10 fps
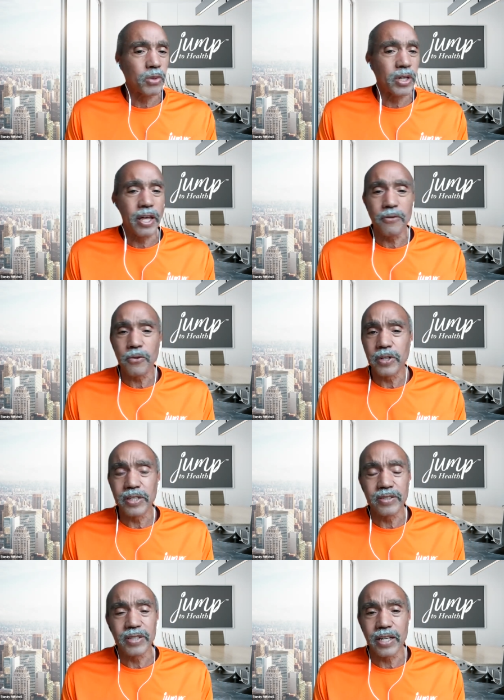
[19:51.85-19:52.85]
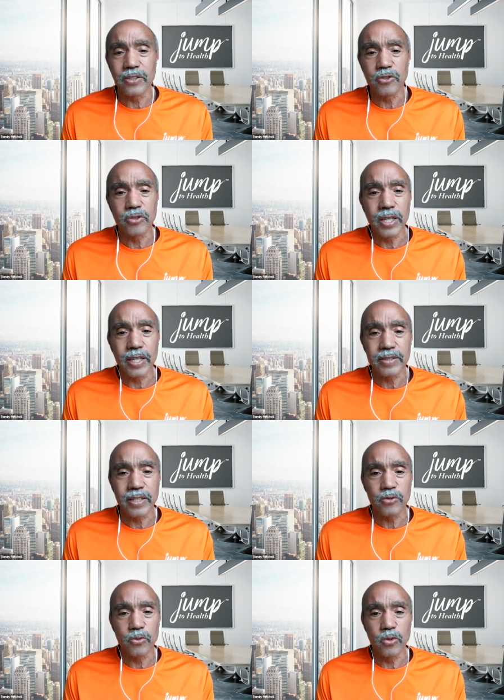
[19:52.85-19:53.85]
whatever it is that is that,
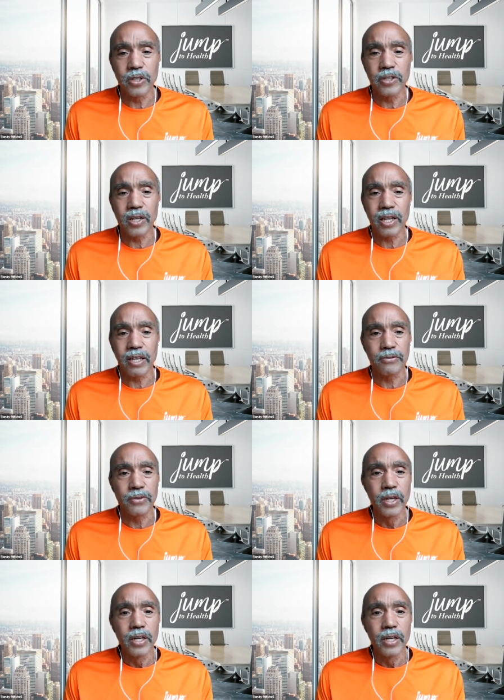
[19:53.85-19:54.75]
that's ruling your life,